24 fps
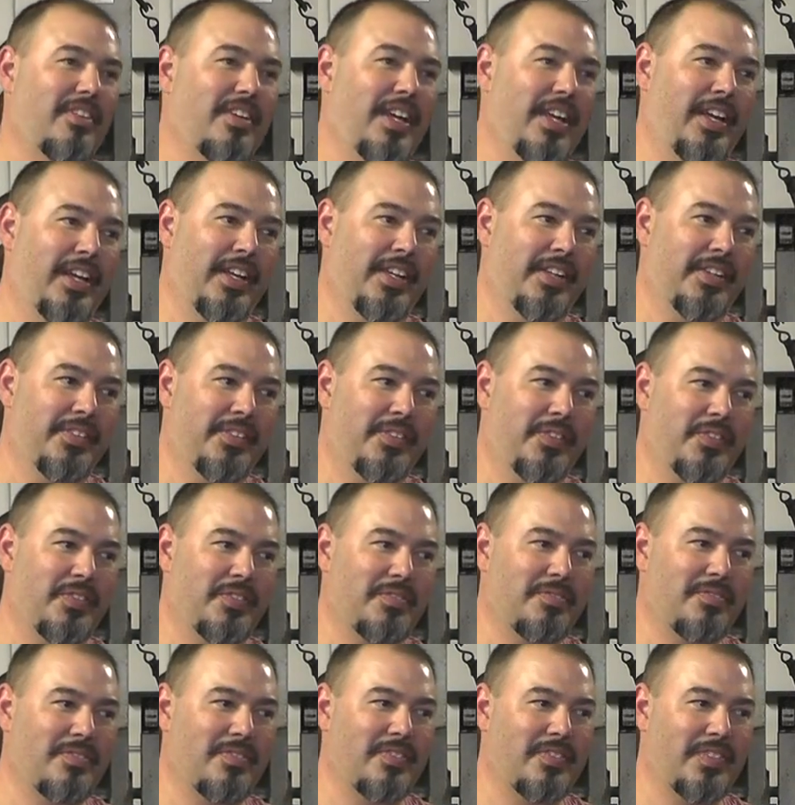and
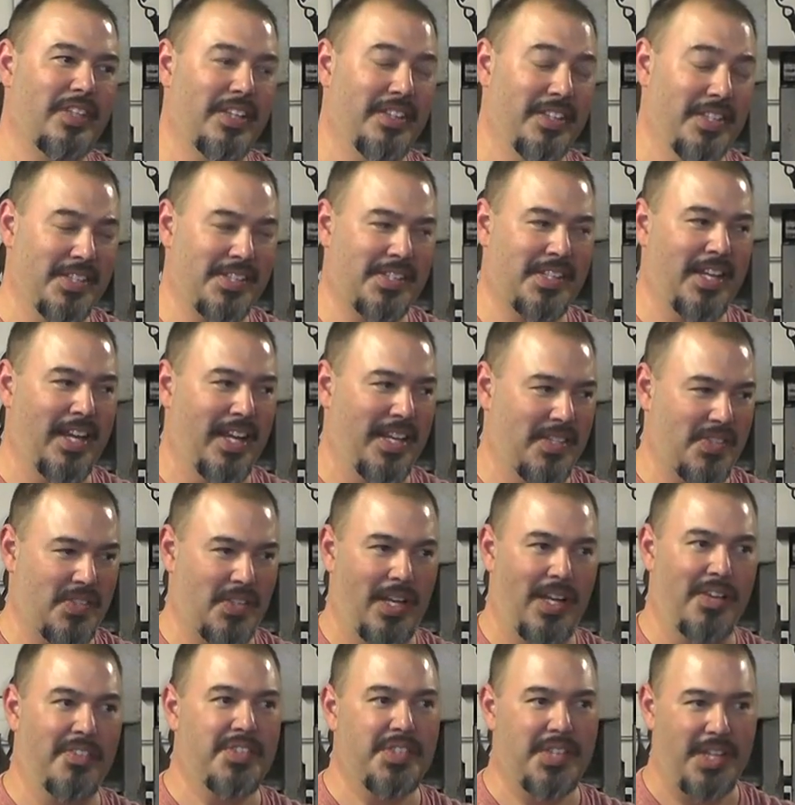in this case
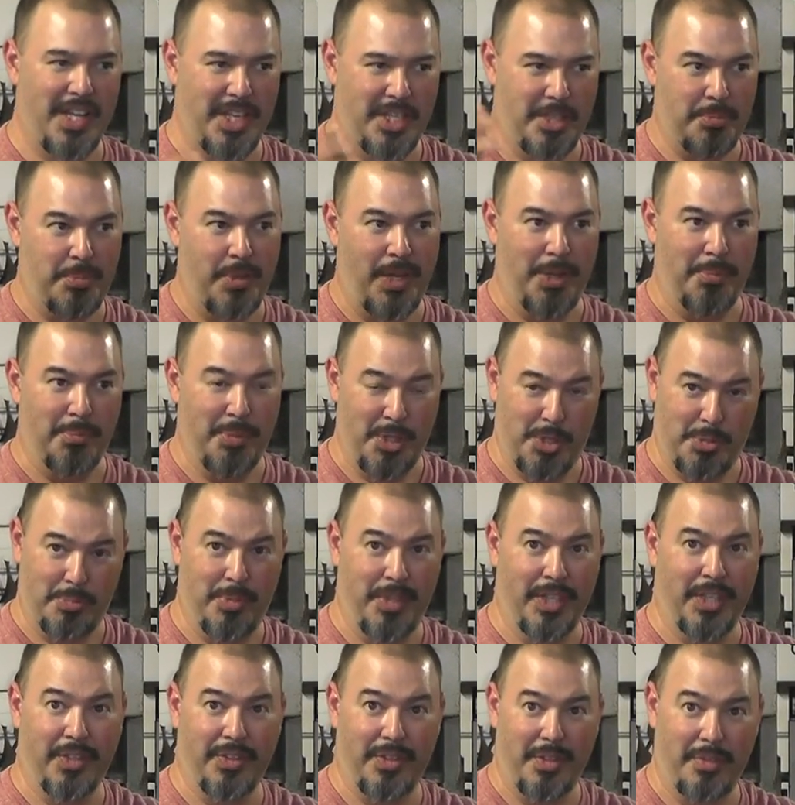life-size being much
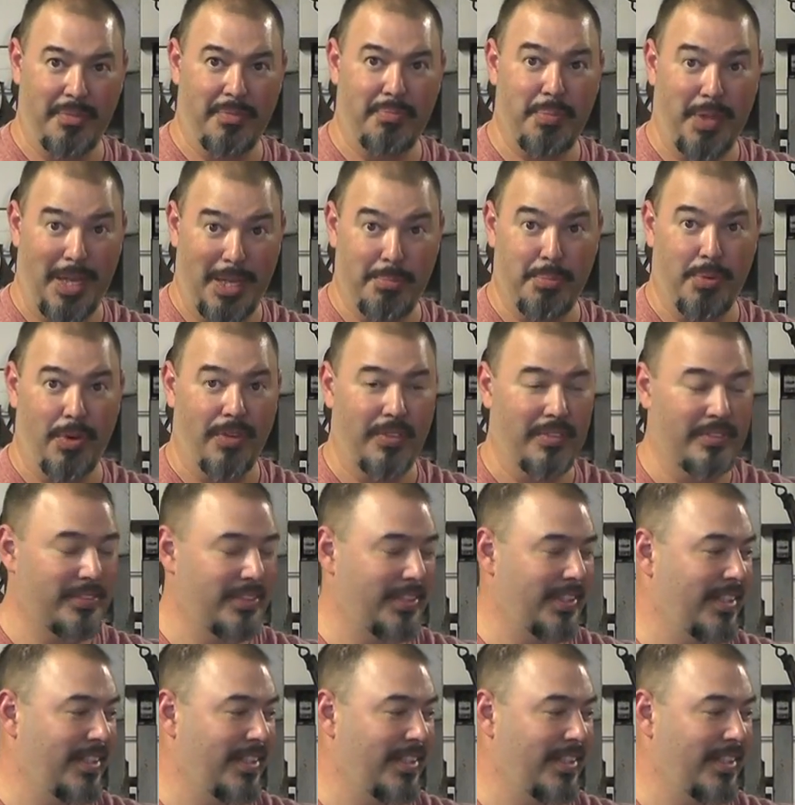bigger than people,